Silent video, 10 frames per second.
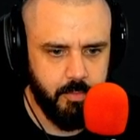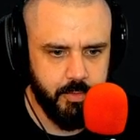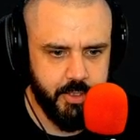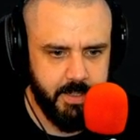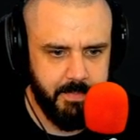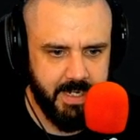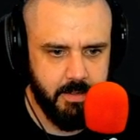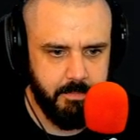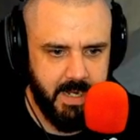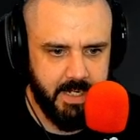Oh shit, back
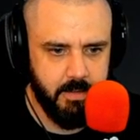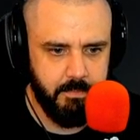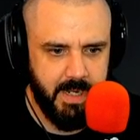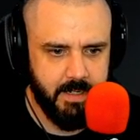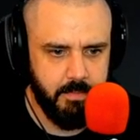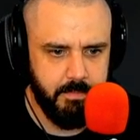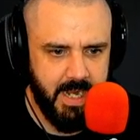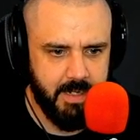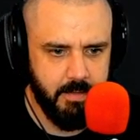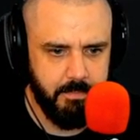up, back up, back up,
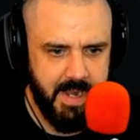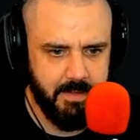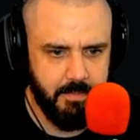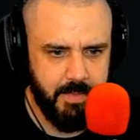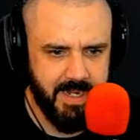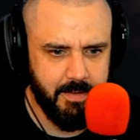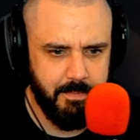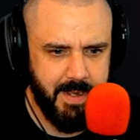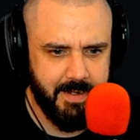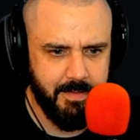back up, back up, back up,
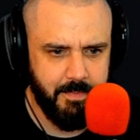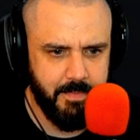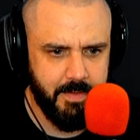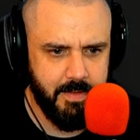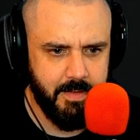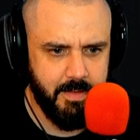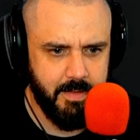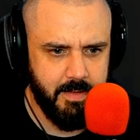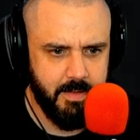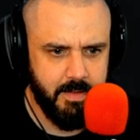back up.
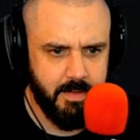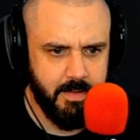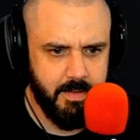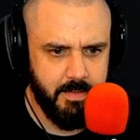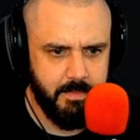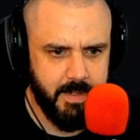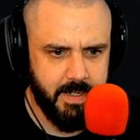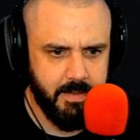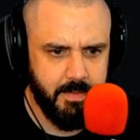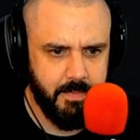
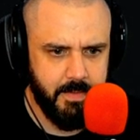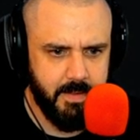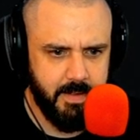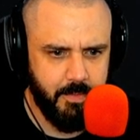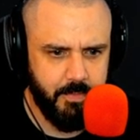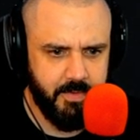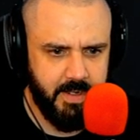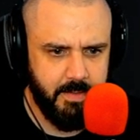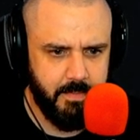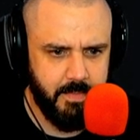Back up. I don't see
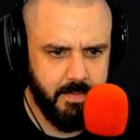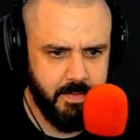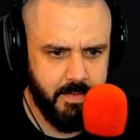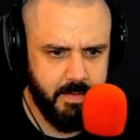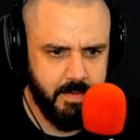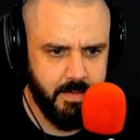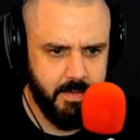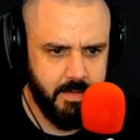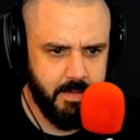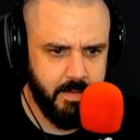him.
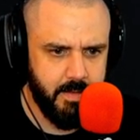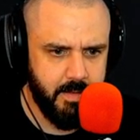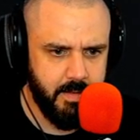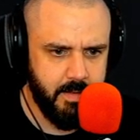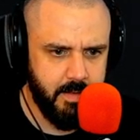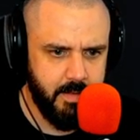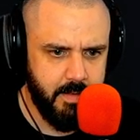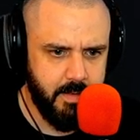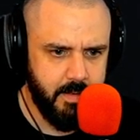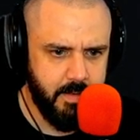Stop!
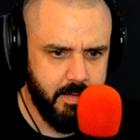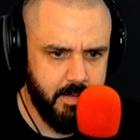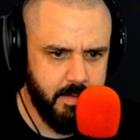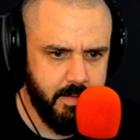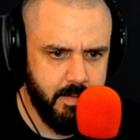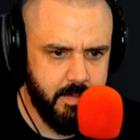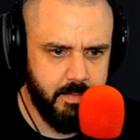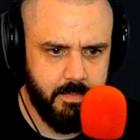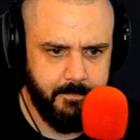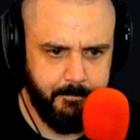Oh, he?
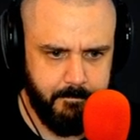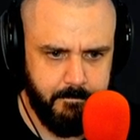didn't get him.